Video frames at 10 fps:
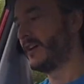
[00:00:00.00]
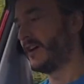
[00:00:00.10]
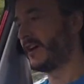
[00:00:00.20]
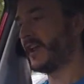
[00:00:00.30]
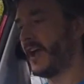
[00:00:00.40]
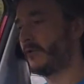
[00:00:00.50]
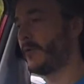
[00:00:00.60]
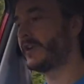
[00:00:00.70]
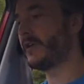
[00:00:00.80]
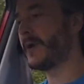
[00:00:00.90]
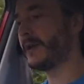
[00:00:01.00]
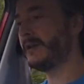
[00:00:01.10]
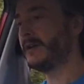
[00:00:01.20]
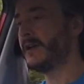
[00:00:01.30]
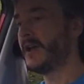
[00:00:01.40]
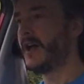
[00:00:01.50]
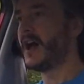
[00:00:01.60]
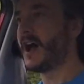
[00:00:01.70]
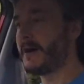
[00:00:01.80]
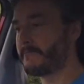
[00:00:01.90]
at how we're doing,
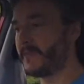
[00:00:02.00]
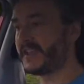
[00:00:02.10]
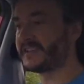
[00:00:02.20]
it